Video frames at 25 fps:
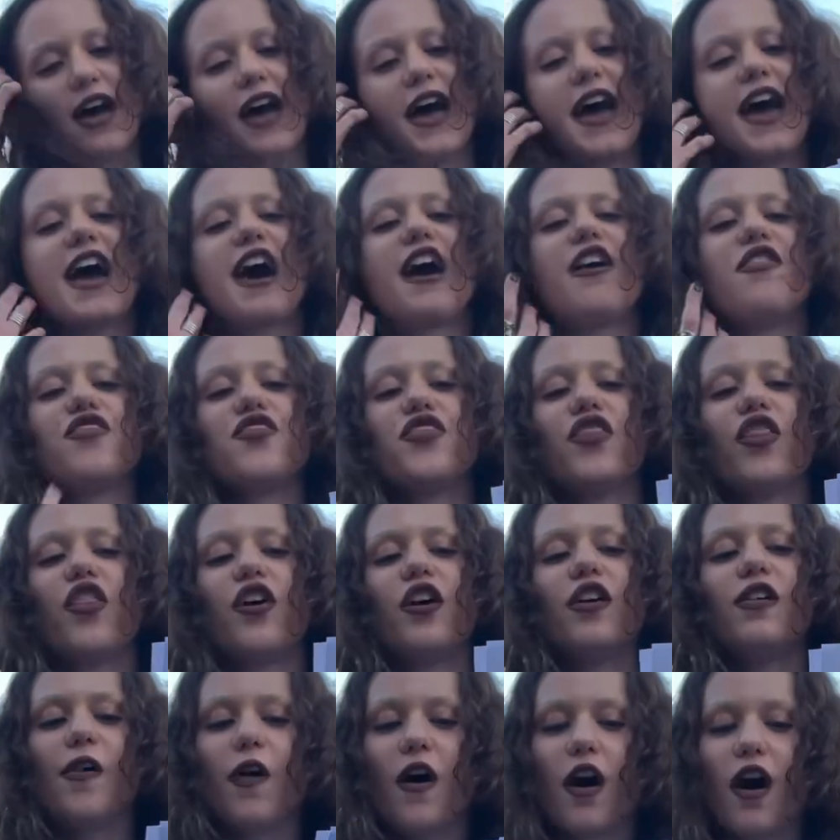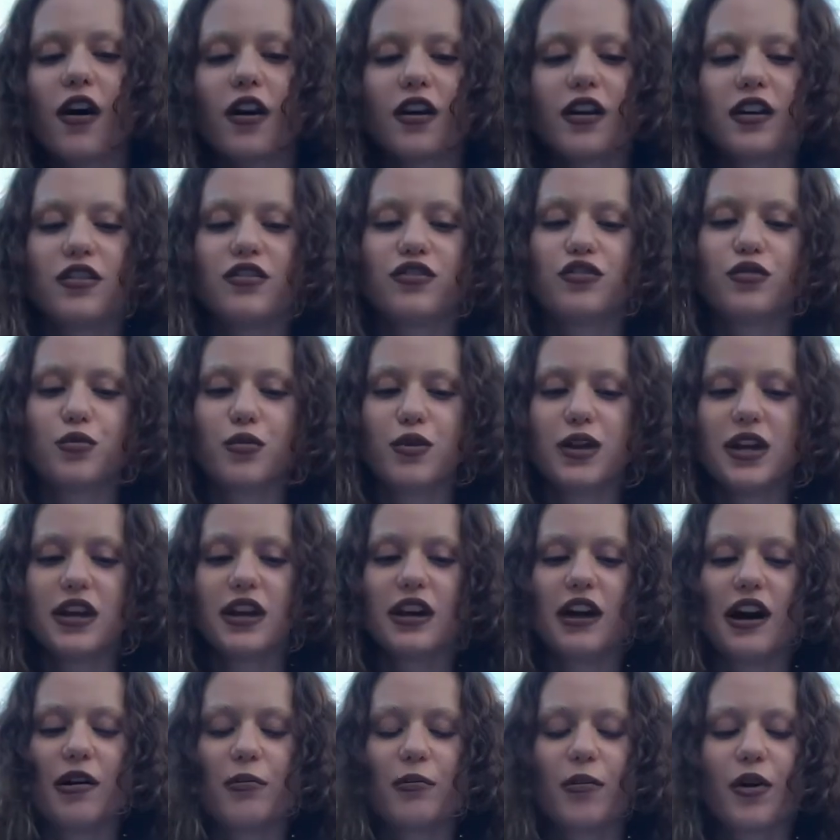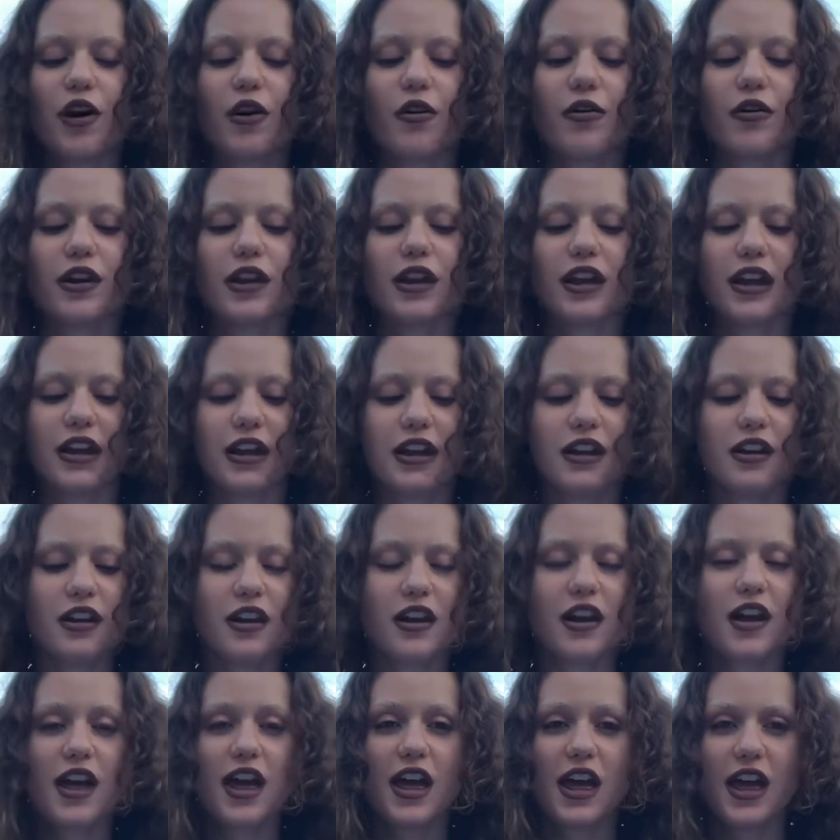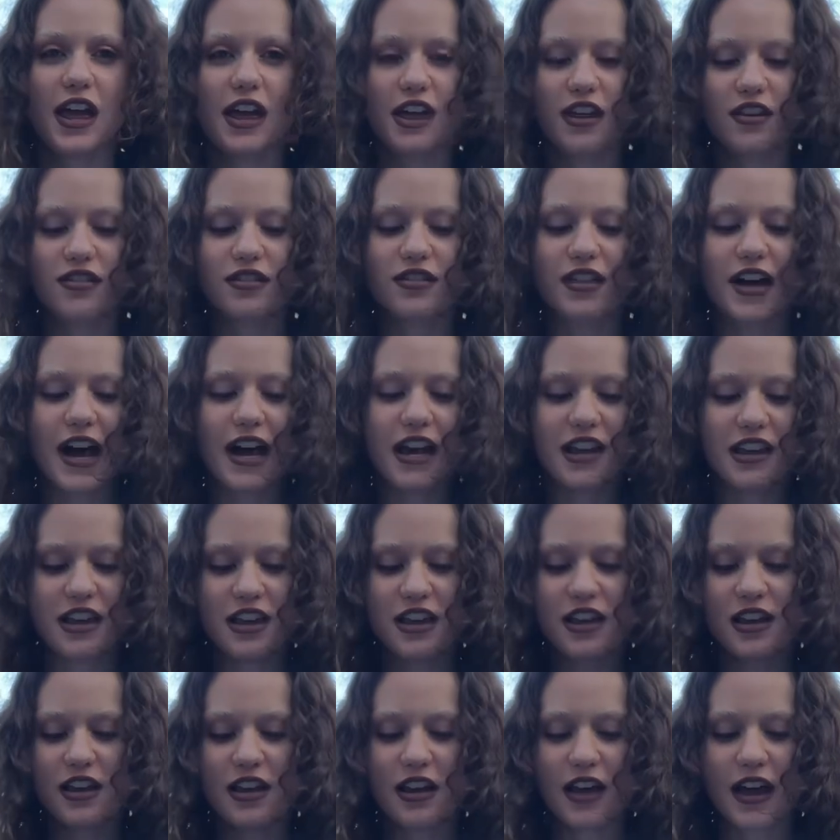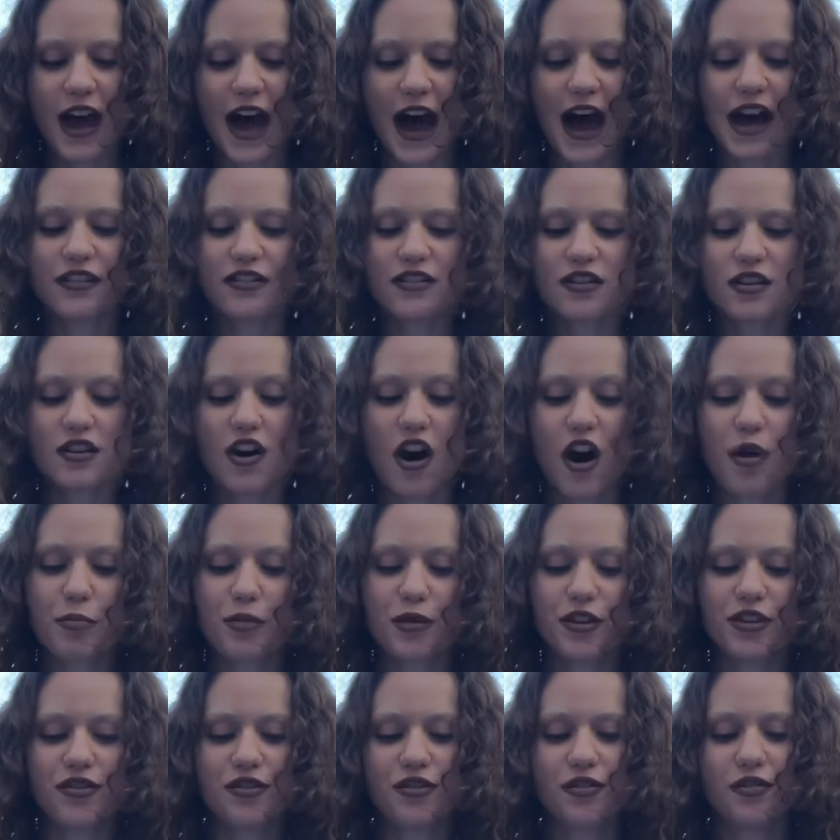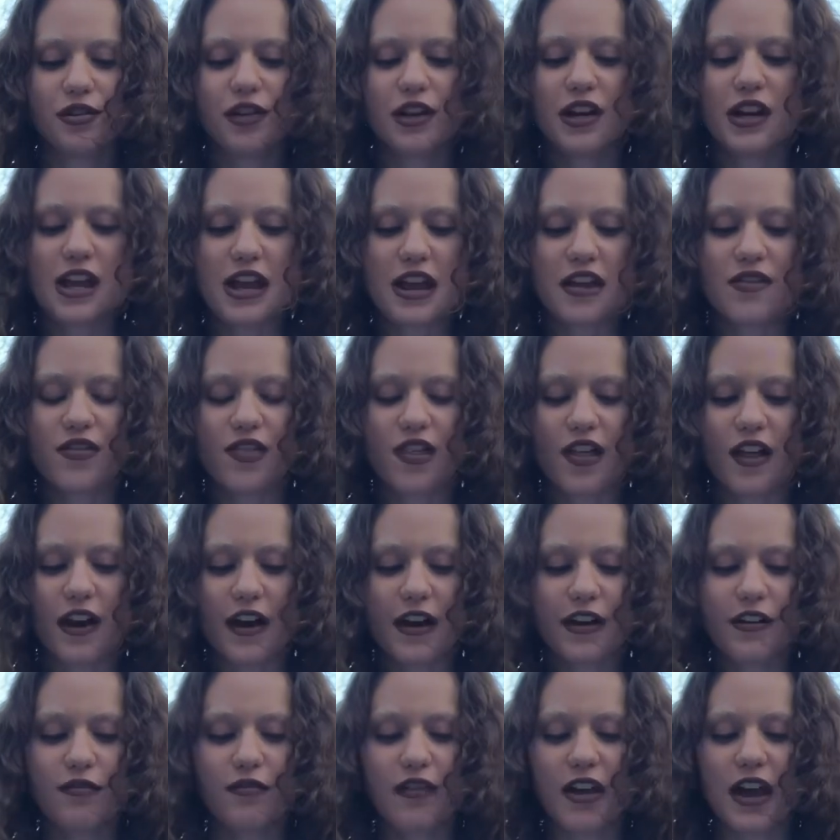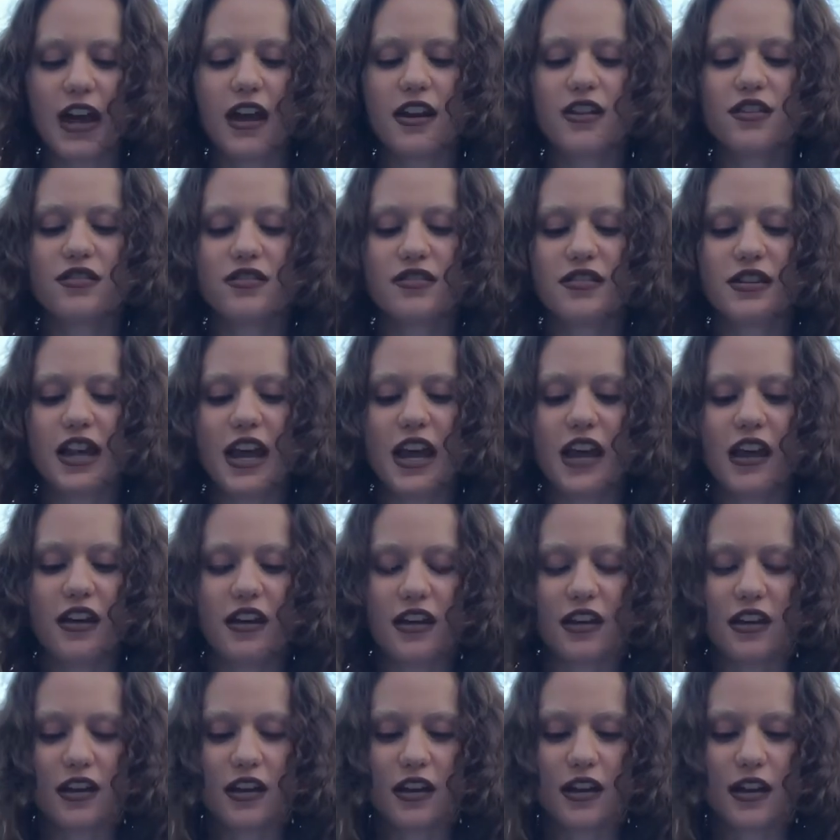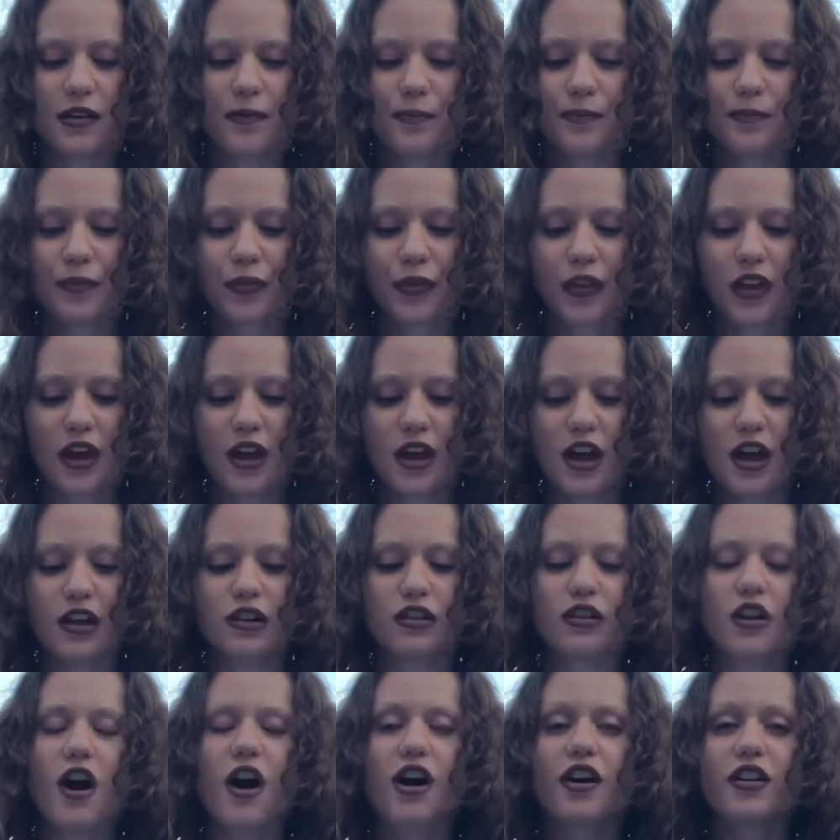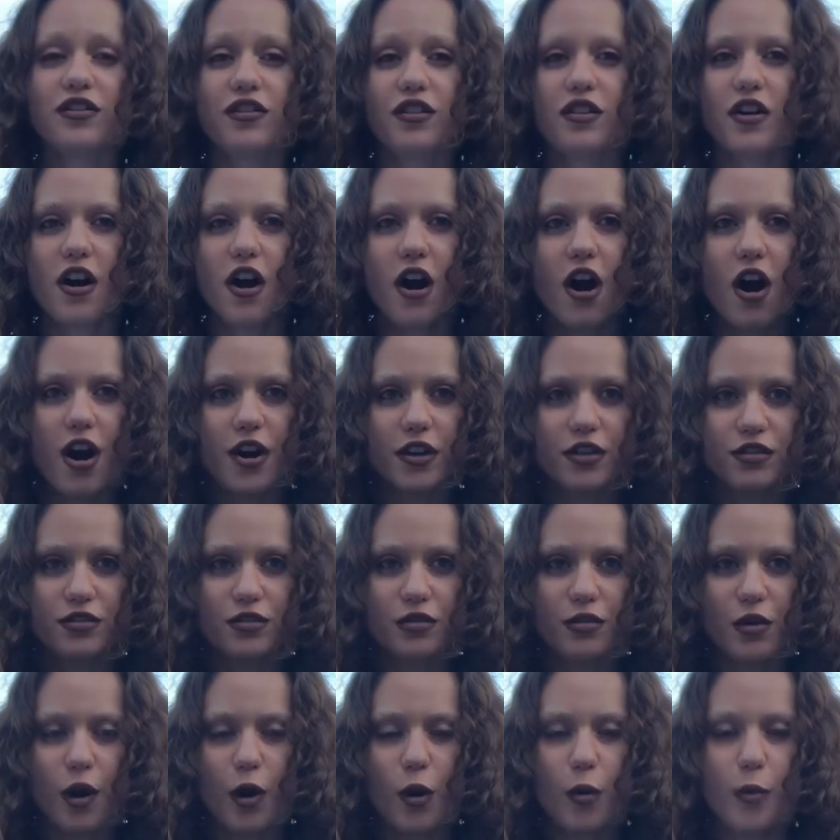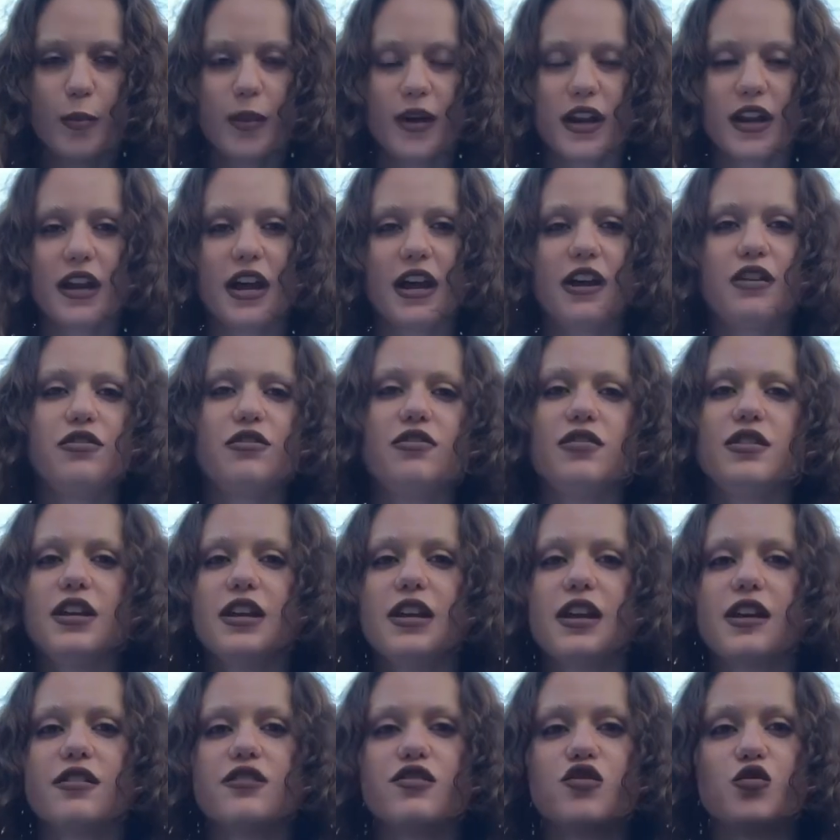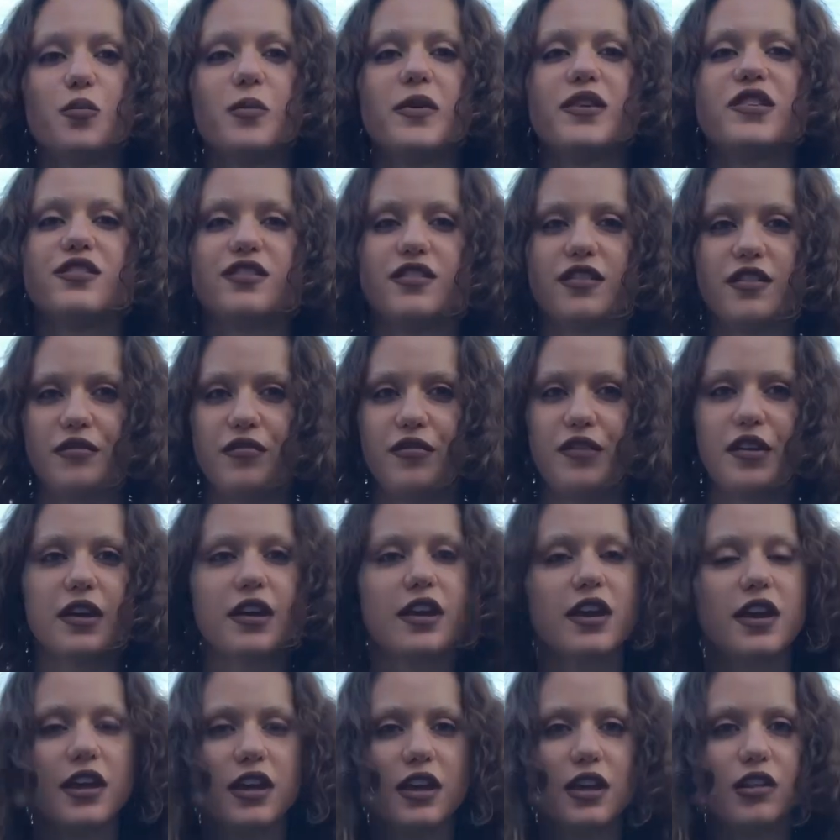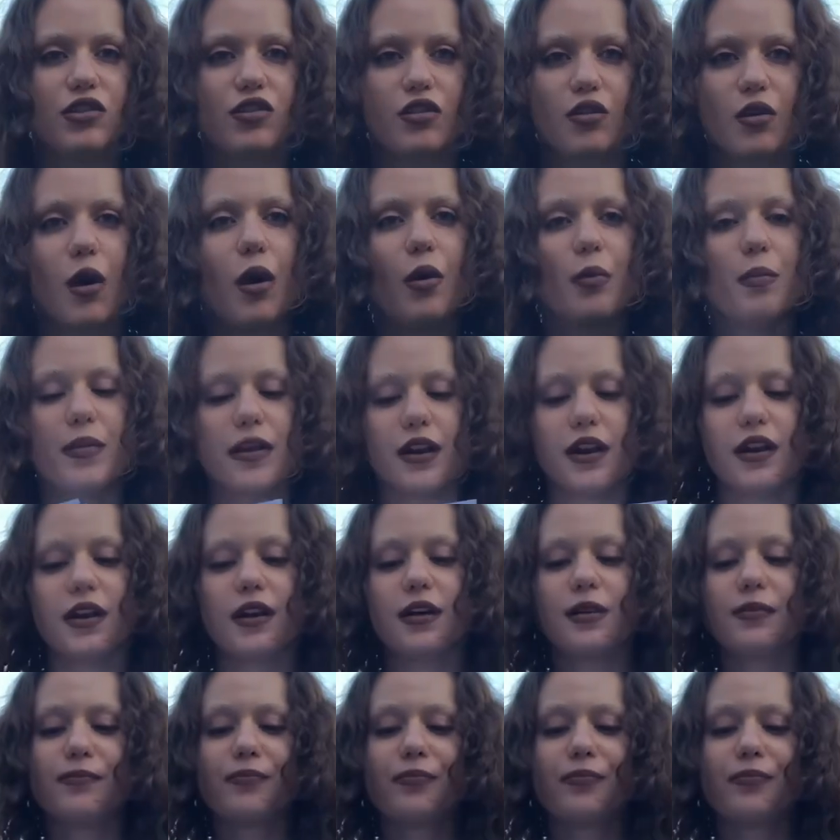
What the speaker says: And the lock is weak, I'm going in, is that he has an opportunity in life and is taking it. Locks are hard to open and you need a specific key to open it.